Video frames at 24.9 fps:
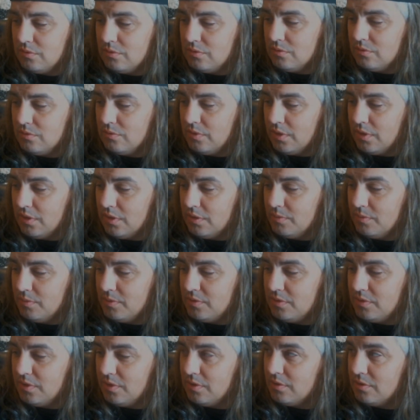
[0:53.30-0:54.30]
Wait, let me
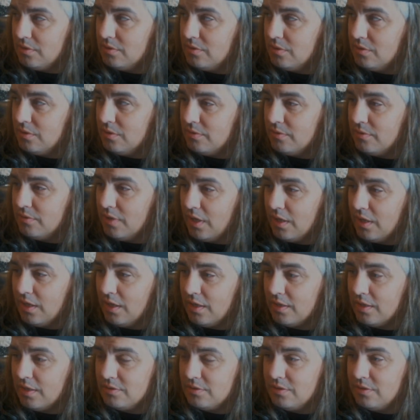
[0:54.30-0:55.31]
start this over. I
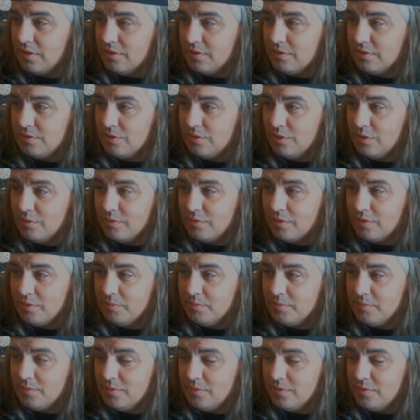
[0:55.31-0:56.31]
gotta start this over.
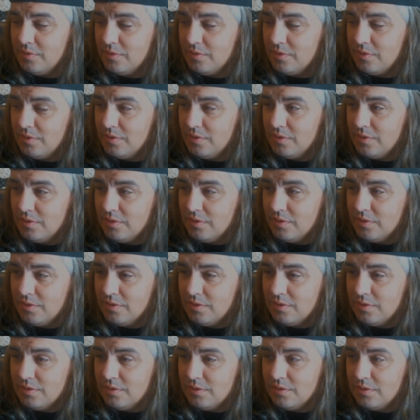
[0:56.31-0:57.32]

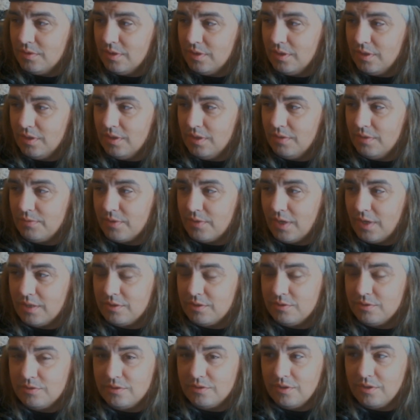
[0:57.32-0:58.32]
I forgot
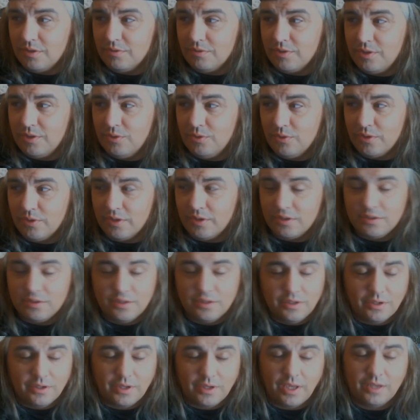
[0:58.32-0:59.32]
to start recording.
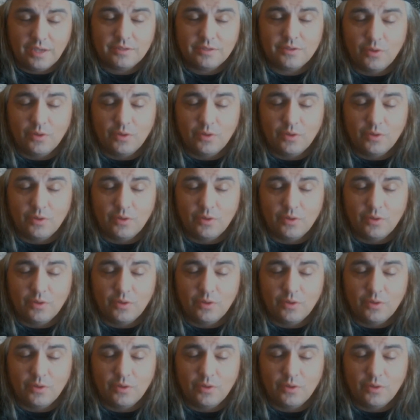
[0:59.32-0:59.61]
Okay, so